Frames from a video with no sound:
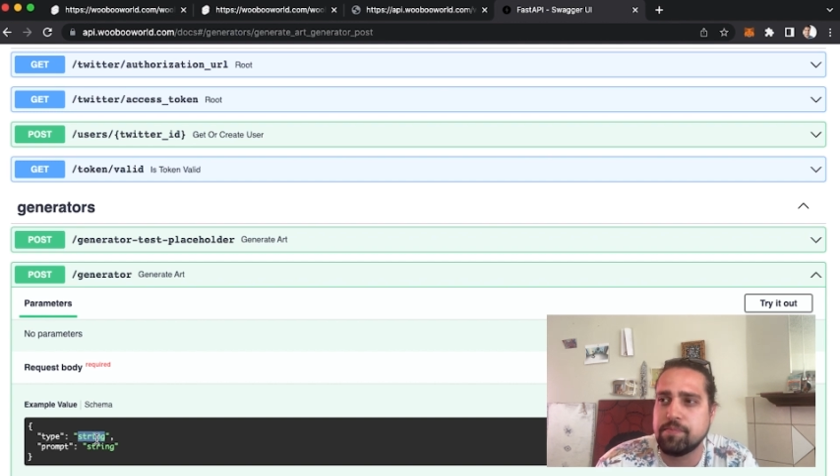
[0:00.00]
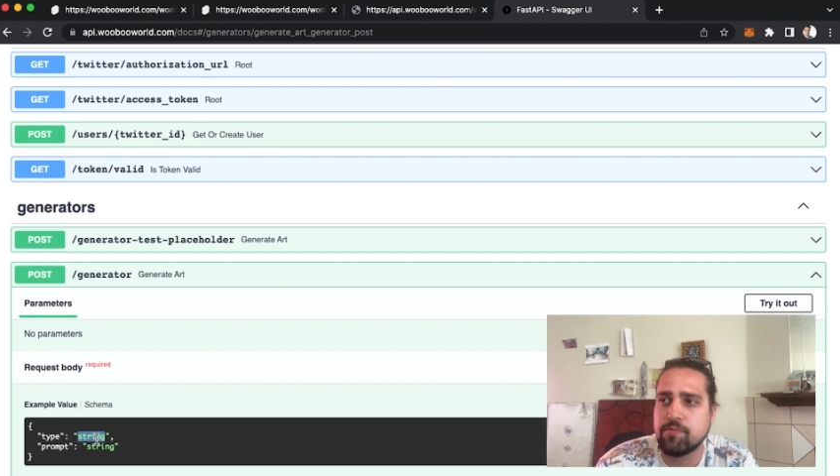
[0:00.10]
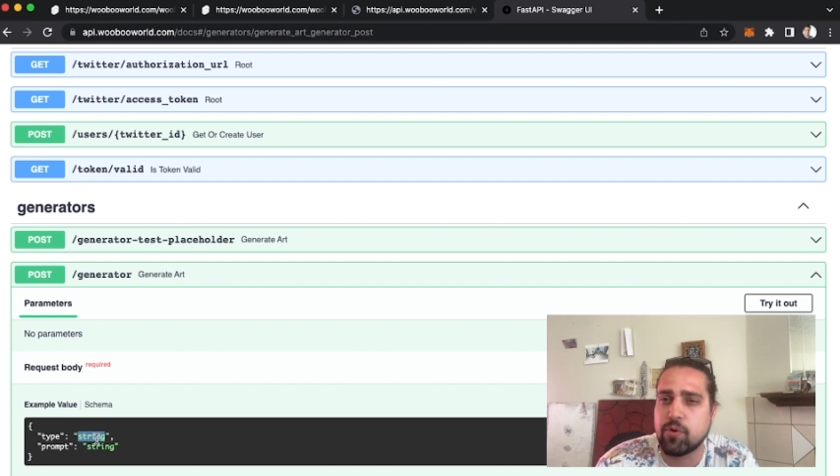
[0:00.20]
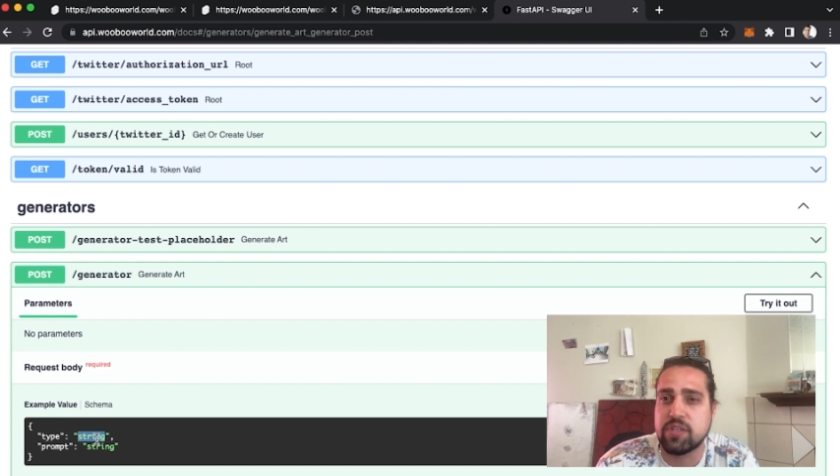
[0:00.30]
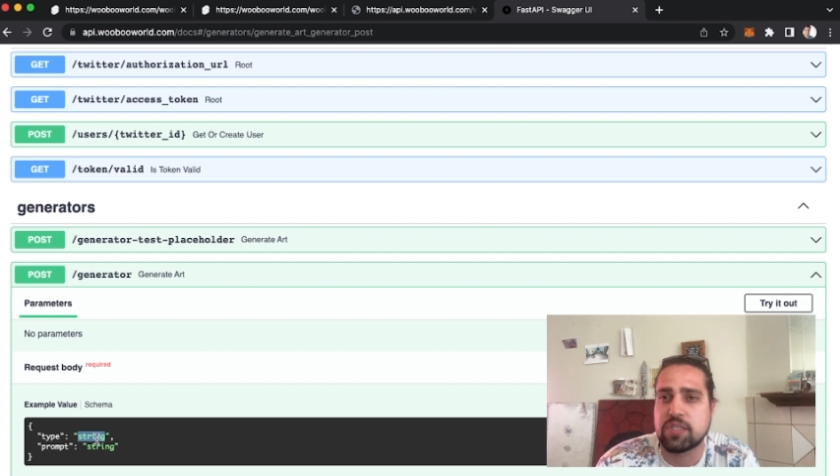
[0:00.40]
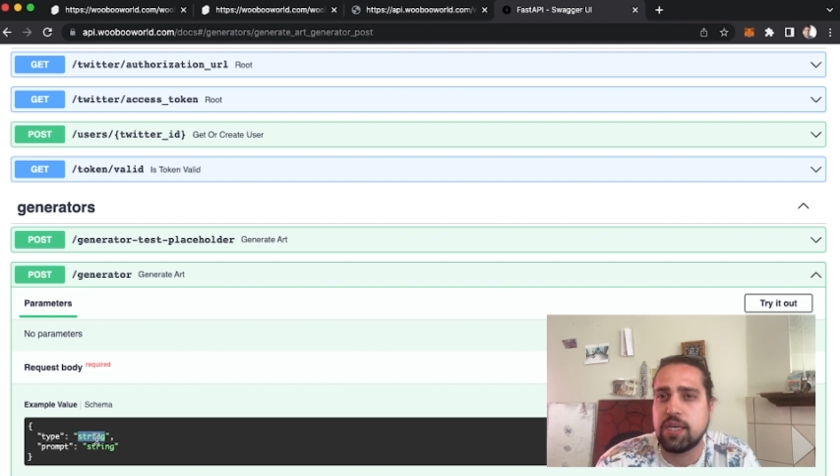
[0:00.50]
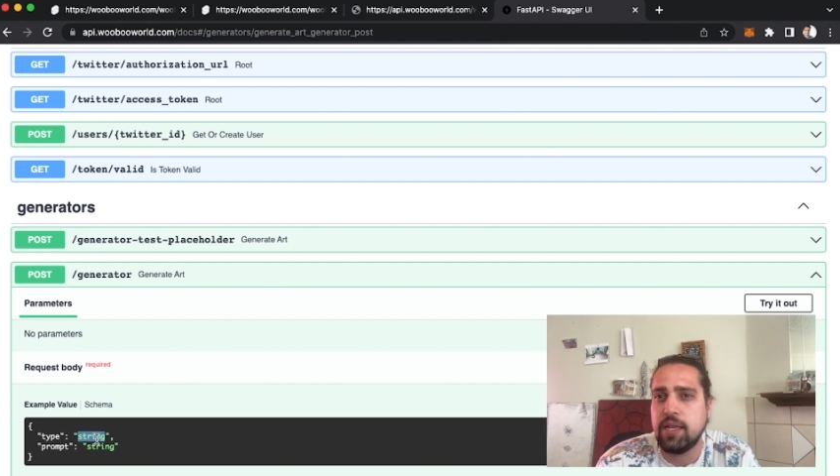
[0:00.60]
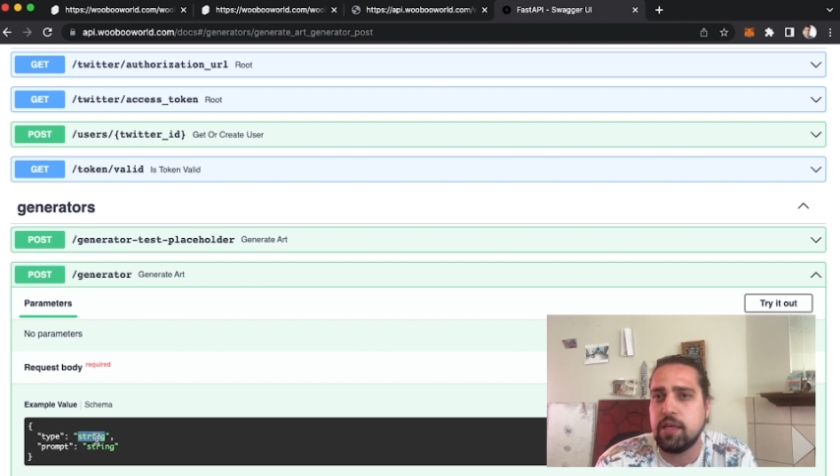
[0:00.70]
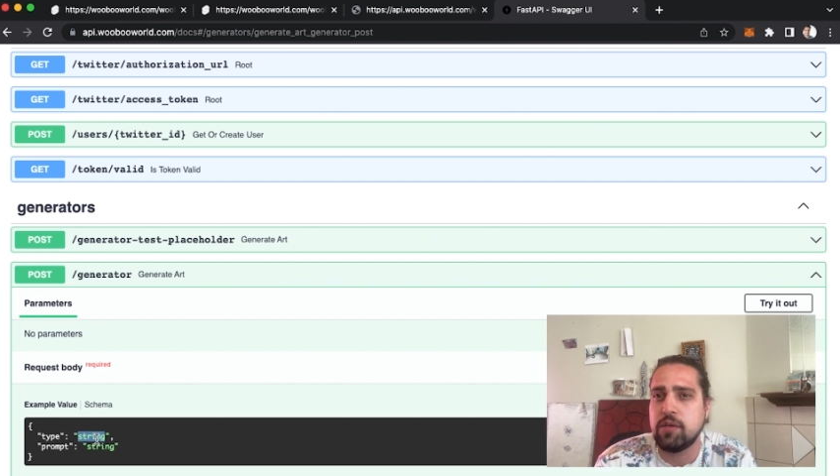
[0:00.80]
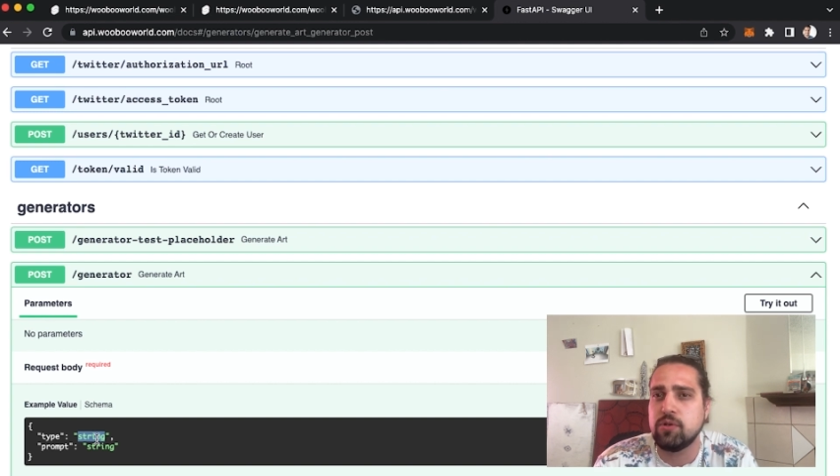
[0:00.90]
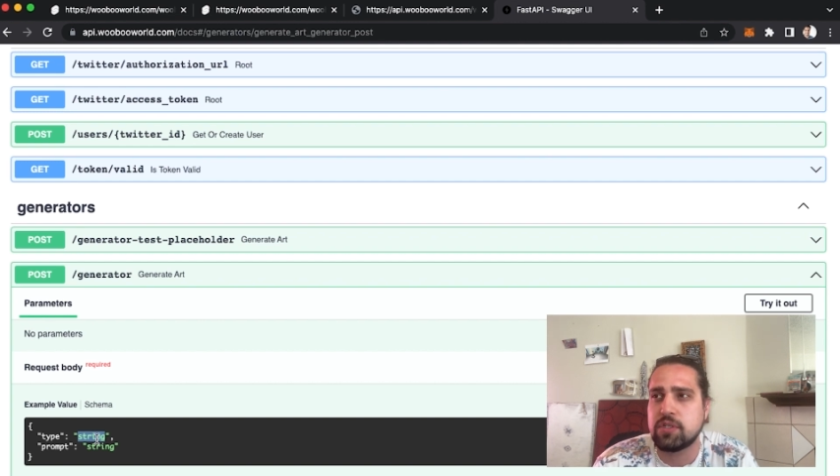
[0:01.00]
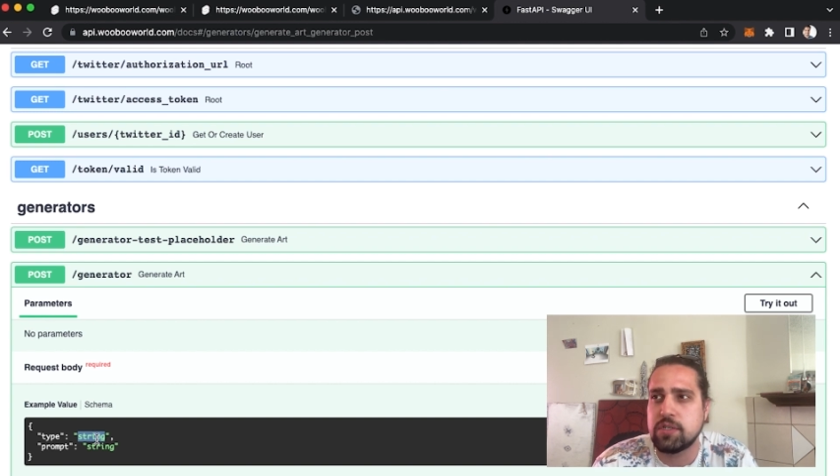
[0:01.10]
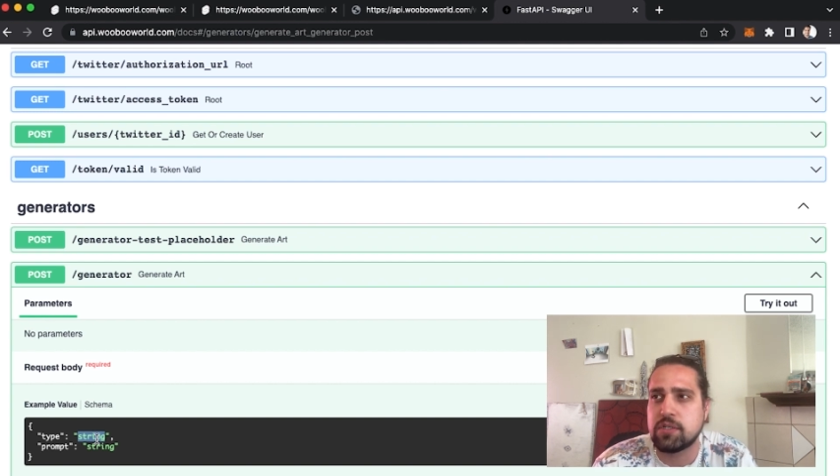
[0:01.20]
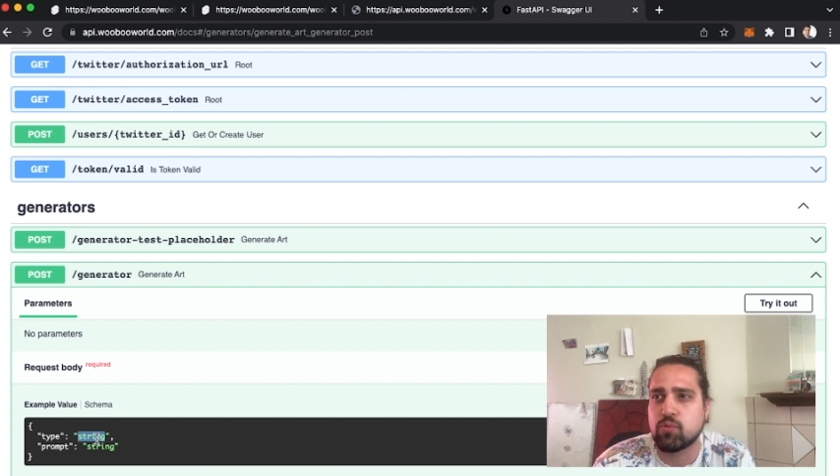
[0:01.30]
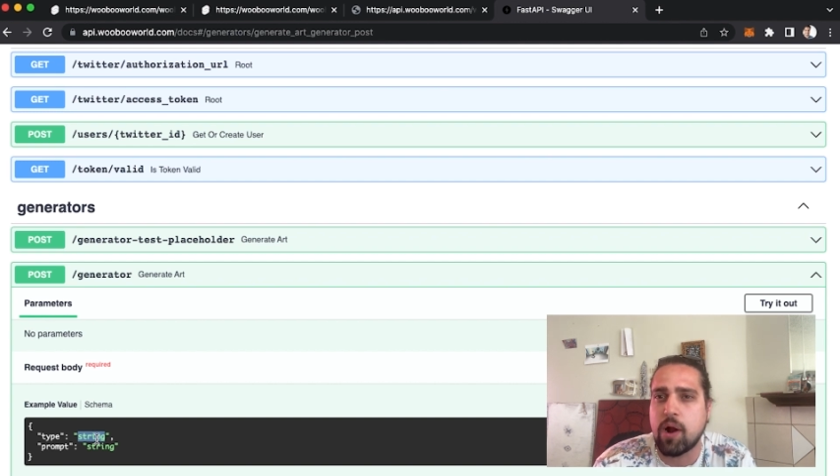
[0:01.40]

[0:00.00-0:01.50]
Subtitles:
for the skin, it uses